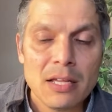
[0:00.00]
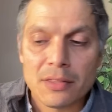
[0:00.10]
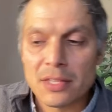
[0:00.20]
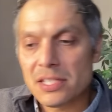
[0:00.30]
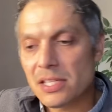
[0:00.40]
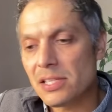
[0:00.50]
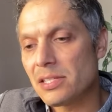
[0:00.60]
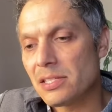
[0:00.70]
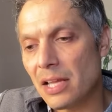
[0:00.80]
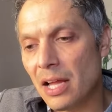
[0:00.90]
This
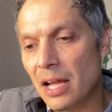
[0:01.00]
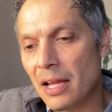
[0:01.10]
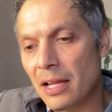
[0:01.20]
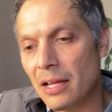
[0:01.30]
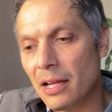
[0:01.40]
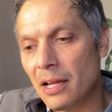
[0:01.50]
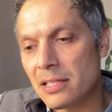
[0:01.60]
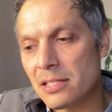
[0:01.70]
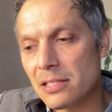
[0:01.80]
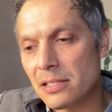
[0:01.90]
is a
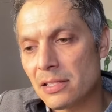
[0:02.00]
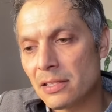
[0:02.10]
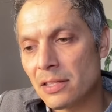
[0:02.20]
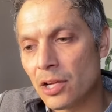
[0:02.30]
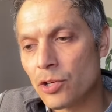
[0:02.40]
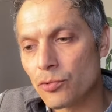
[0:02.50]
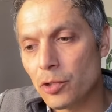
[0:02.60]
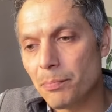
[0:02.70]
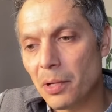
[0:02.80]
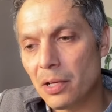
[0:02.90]

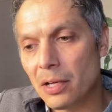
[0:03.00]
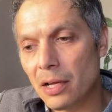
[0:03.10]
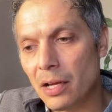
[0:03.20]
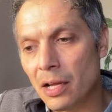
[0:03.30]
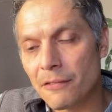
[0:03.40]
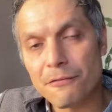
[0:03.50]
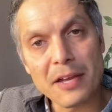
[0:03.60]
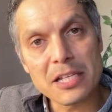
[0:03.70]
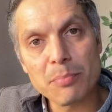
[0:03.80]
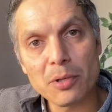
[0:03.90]
group on
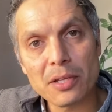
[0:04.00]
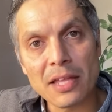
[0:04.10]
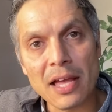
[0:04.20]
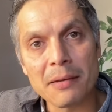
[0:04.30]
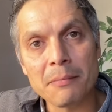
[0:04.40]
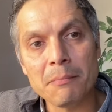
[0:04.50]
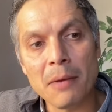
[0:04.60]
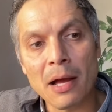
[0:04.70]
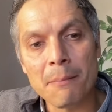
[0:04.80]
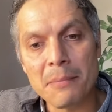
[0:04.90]
Facebook that
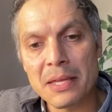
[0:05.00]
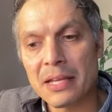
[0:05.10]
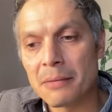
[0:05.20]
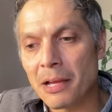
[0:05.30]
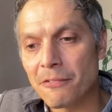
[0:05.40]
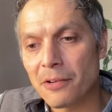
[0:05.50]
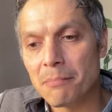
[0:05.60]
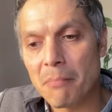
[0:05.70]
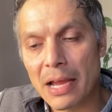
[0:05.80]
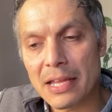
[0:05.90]
me and my
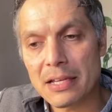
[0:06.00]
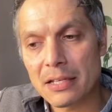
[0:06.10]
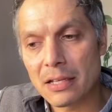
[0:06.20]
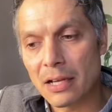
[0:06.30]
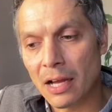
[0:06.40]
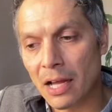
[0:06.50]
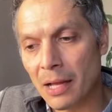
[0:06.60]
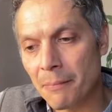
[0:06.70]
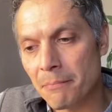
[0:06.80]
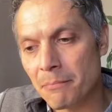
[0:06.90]
friend Mike
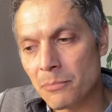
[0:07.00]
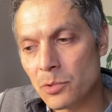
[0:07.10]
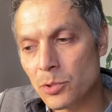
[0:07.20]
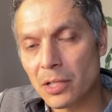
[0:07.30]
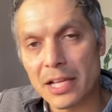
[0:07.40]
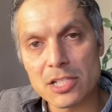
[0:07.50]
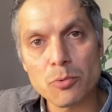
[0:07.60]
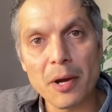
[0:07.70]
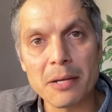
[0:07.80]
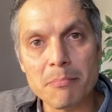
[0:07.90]
utilized
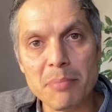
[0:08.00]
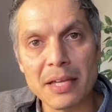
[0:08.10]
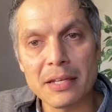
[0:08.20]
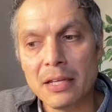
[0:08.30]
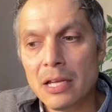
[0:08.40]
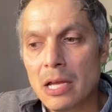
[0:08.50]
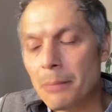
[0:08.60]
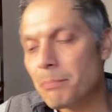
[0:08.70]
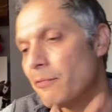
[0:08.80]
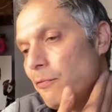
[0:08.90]
quite a bit.
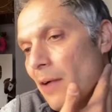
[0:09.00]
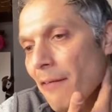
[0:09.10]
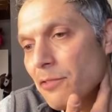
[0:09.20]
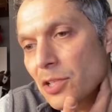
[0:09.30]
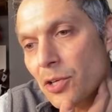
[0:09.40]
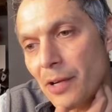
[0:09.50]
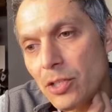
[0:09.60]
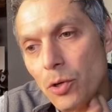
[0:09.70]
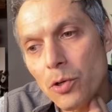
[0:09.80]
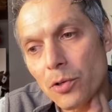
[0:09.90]
After the Great
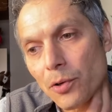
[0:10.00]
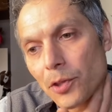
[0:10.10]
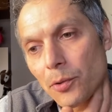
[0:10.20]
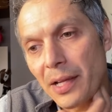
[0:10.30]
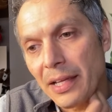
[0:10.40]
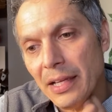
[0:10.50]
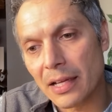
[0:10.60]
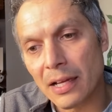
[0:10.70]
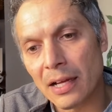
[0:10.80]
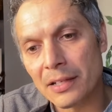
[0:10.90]
Tohoku earthquake
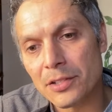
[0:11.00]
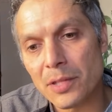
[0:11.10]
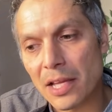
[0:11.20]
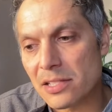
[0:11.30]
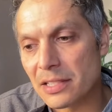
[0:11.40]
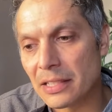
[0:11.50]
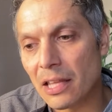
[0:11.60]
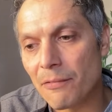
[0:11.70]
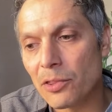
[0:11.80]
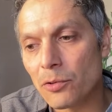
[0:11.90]
in
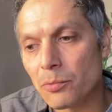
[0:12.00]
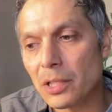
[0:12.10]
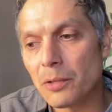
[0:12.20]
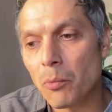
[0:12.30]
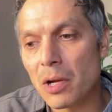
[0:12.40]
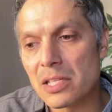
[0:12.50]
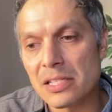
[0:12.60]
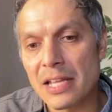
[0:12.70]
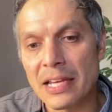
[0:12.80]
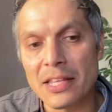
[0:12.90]
2011, there really
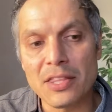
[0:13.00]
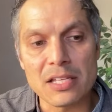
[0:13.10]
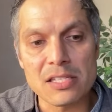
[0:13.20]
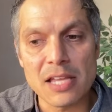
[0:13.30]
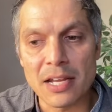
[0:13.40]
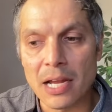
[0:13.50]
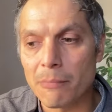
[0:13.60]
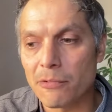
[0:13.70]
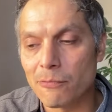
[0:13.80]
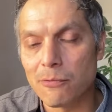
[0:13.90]
wasn't anything set
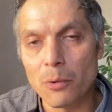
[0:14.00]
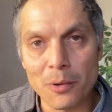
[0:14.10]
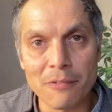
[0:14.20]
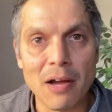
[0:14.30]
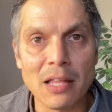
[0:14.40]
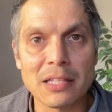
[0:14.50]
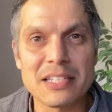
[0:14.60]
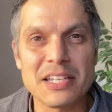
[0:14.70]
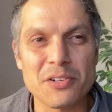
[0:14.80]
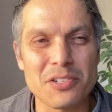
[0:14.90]
up for foreign
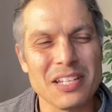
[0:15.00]
volunteers.